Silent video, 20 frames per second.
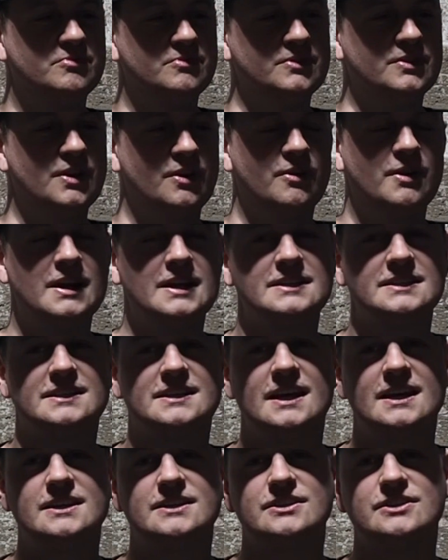don't
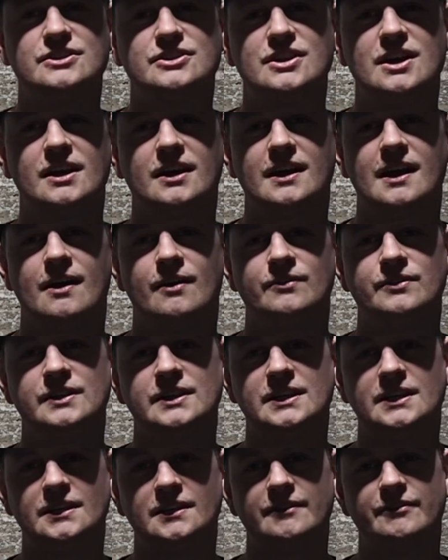hesitate to check out
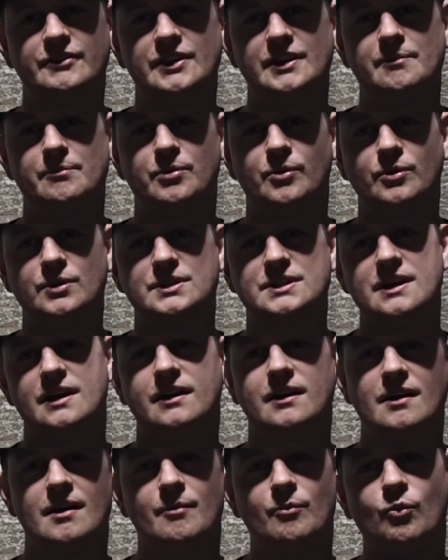the
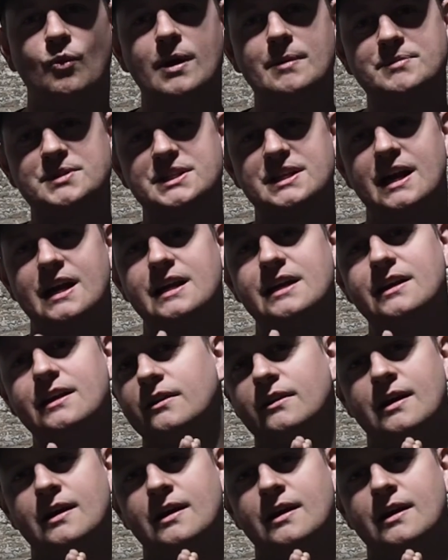liftedimports.com website.